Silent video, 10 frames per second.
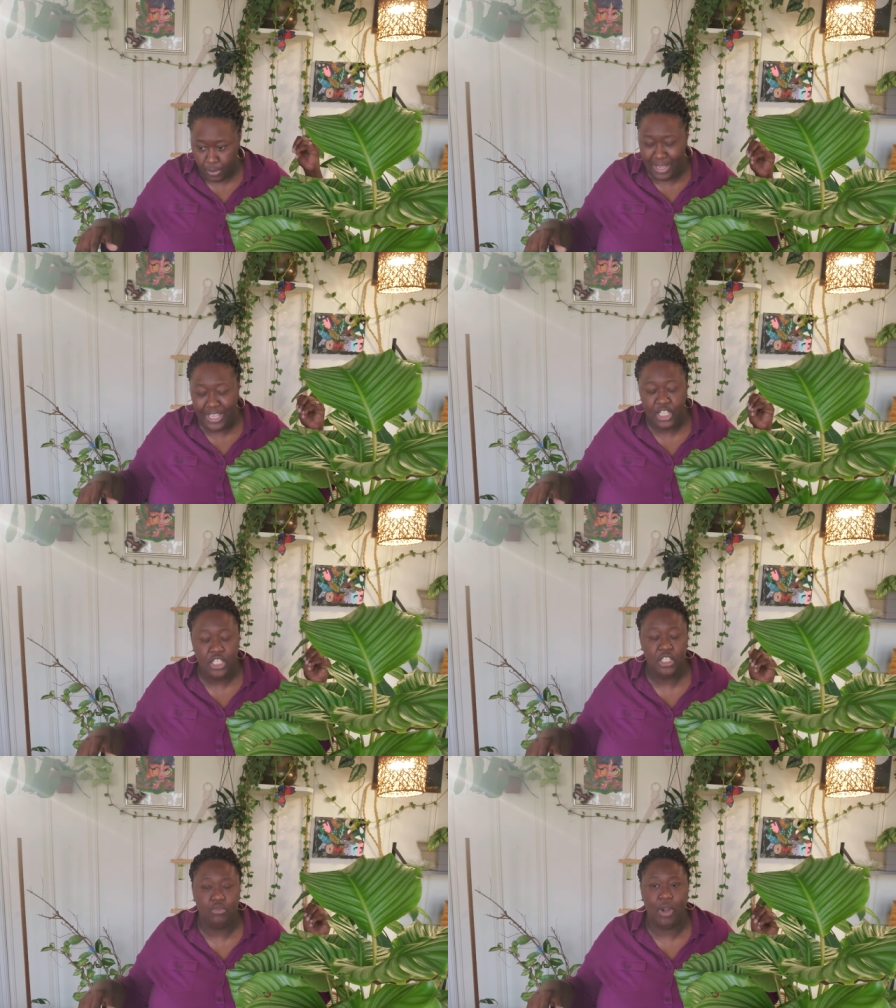my
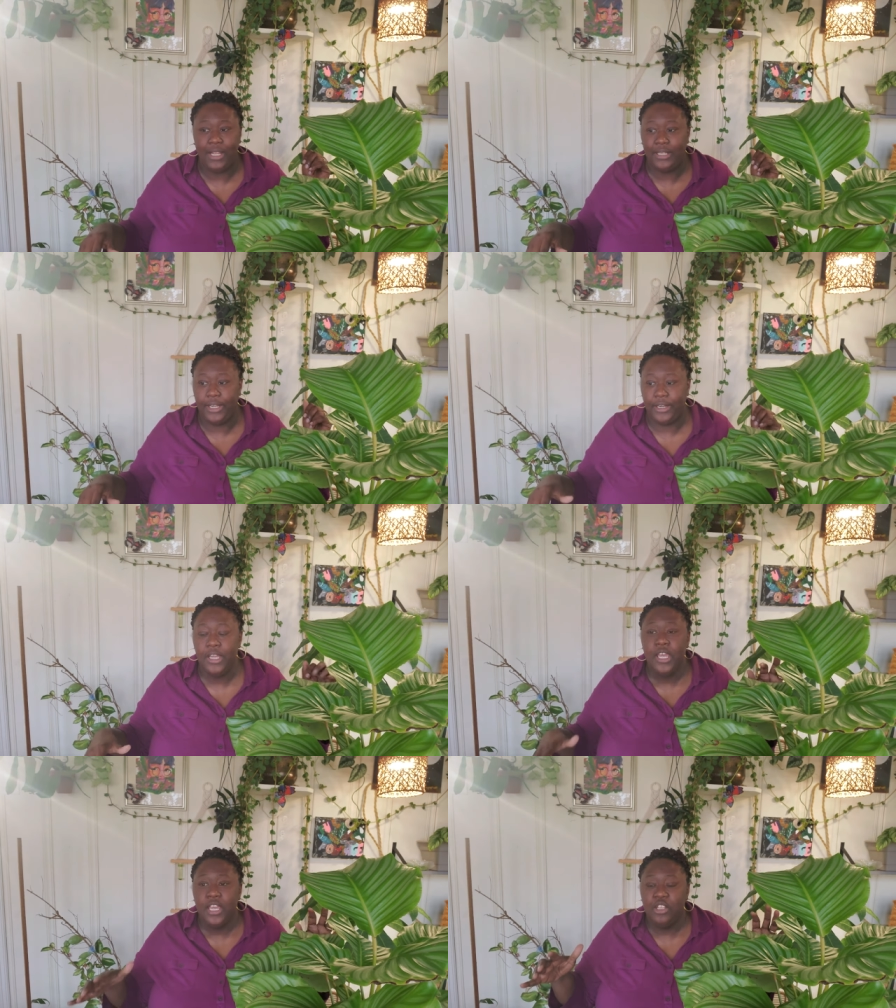kitchen is right
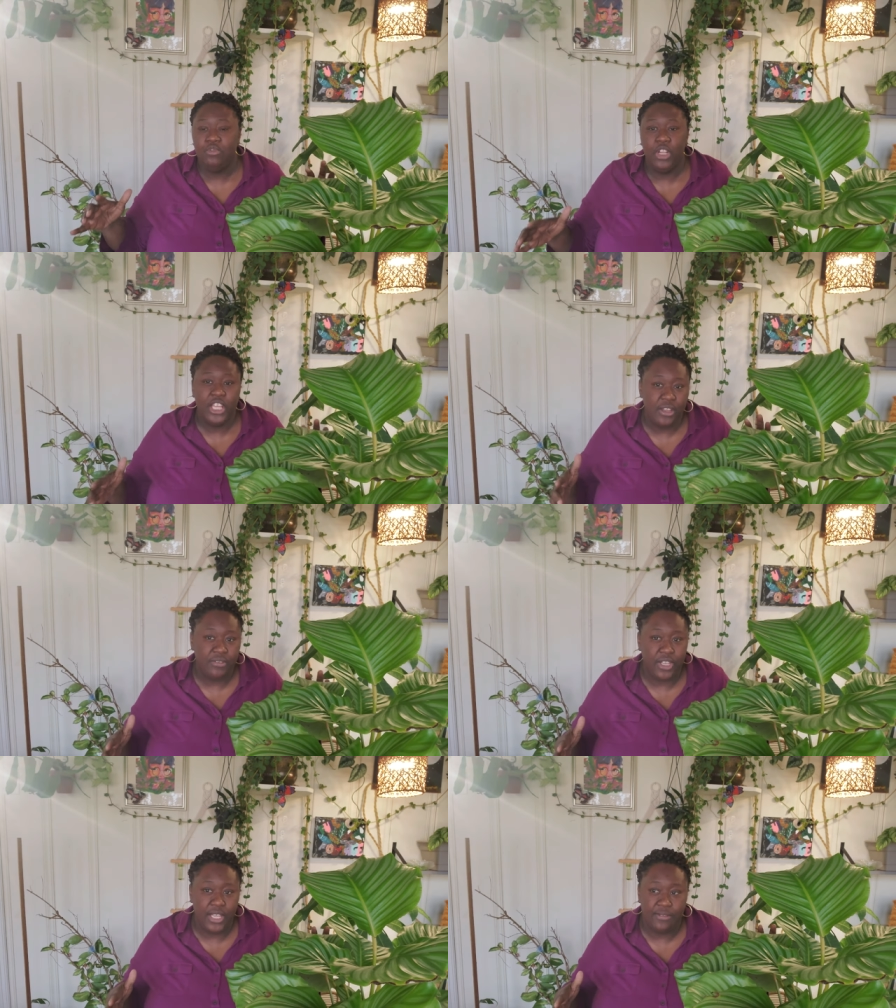there, it's really
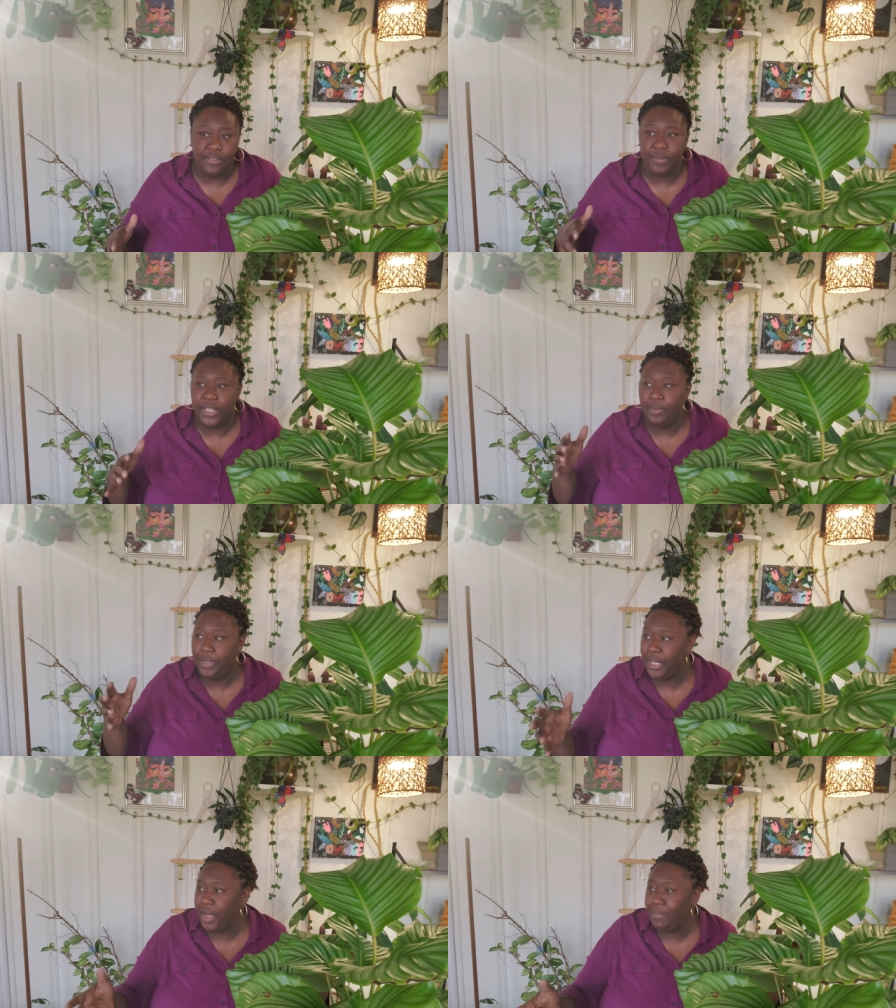convenient for me to
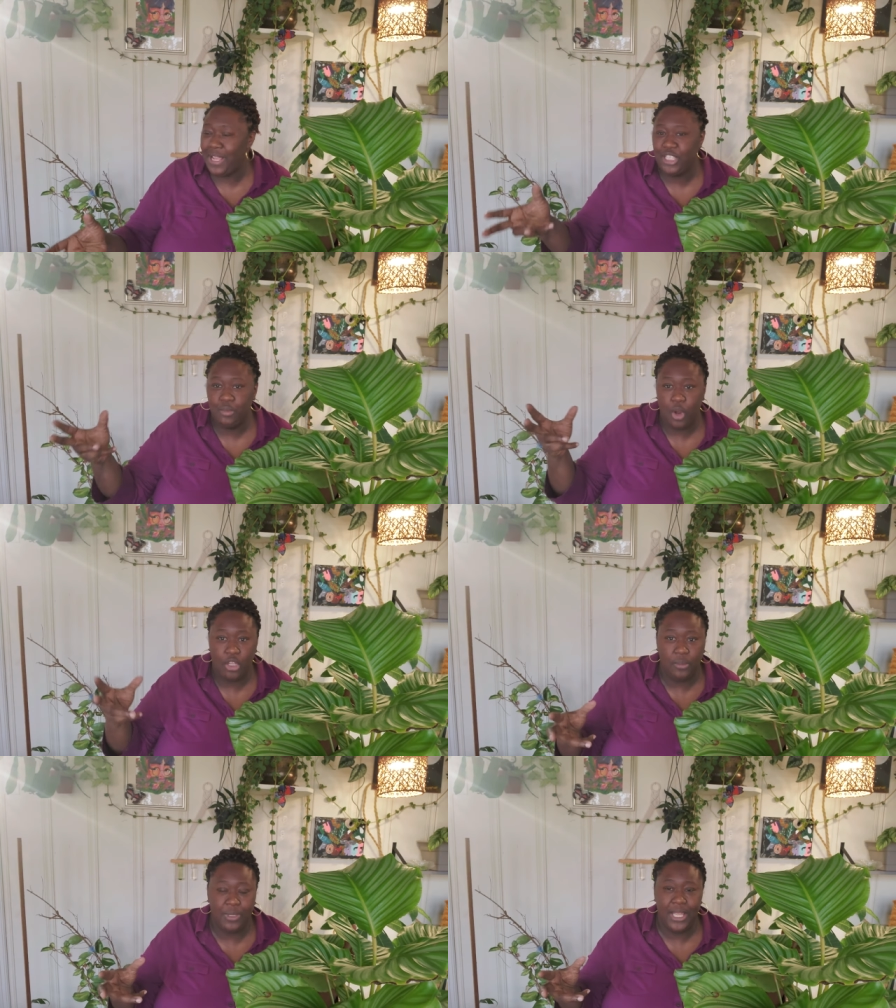pick up my
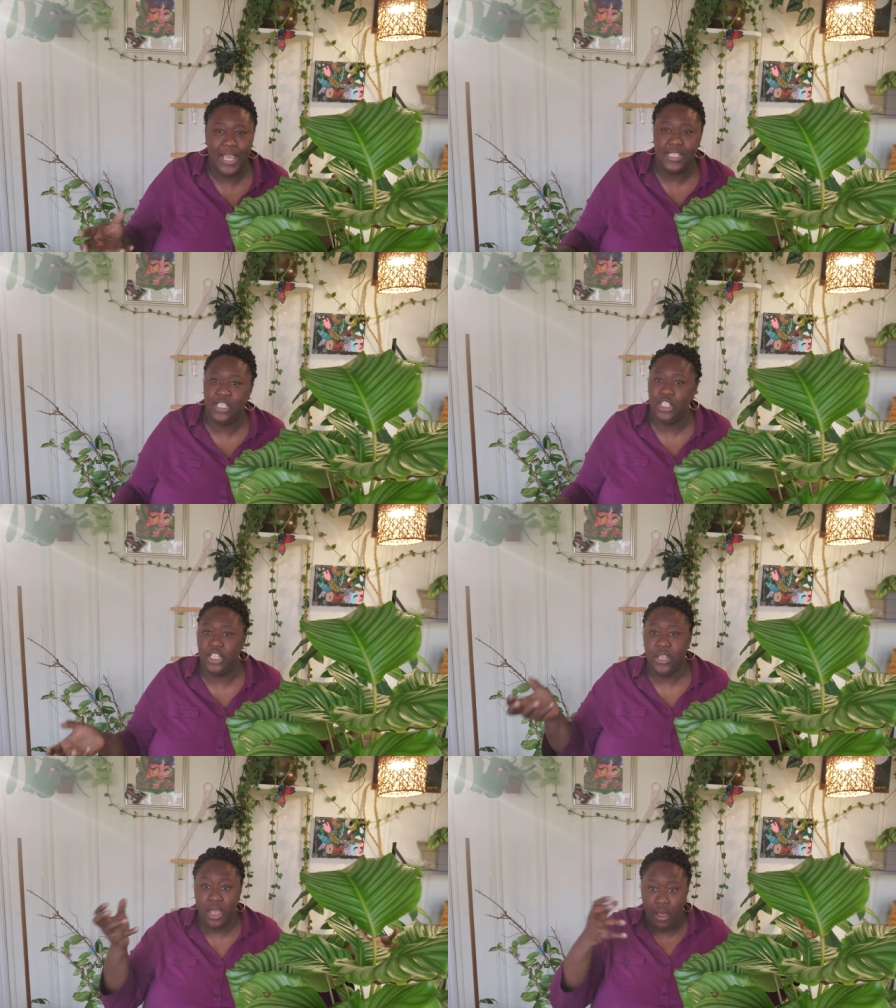smaller plants and just